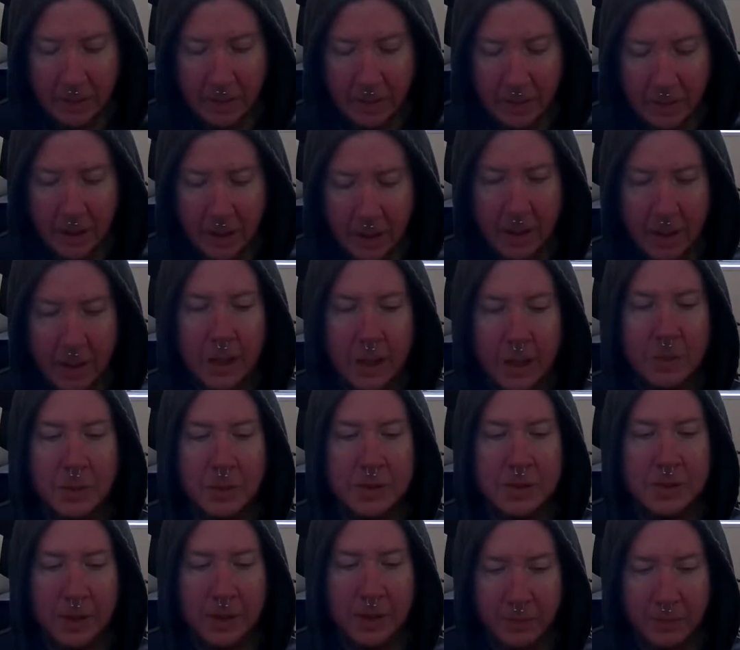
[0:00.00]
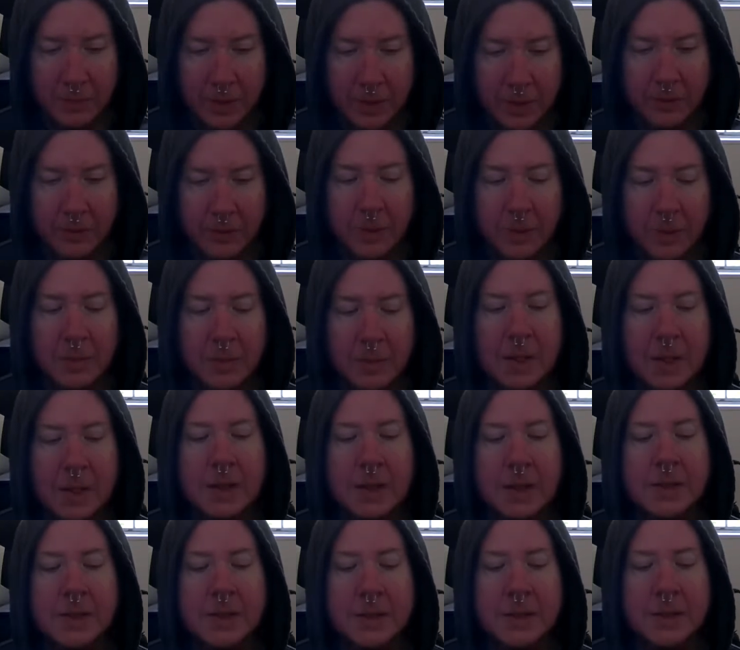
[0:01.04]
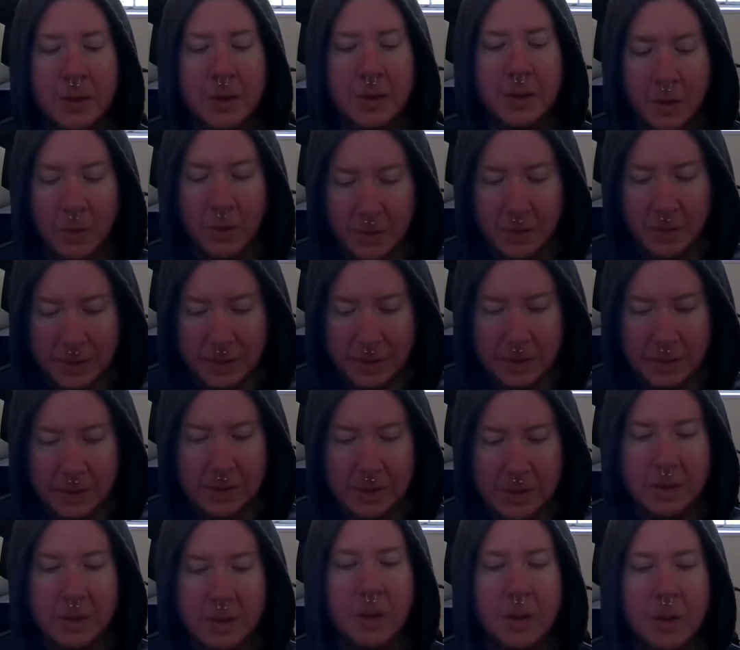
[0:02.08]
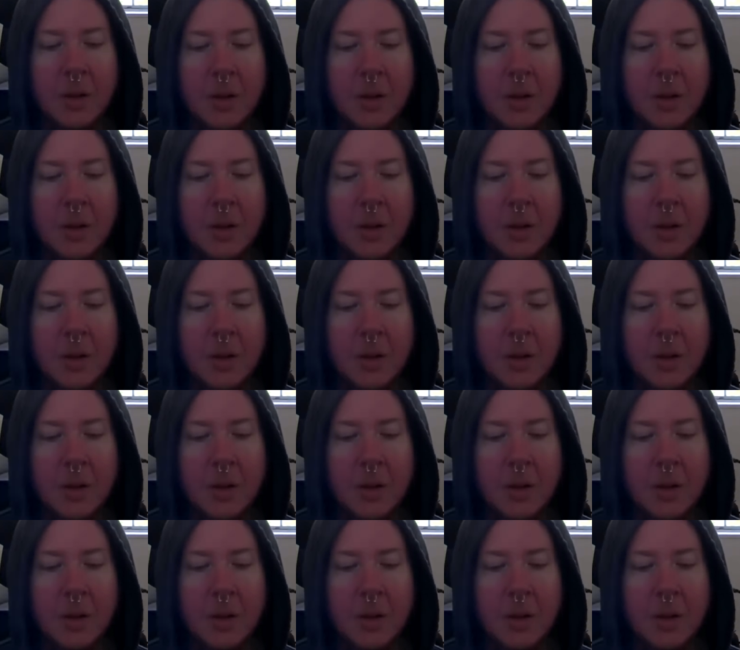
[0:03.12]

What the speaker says: I was suffering from psychosis brought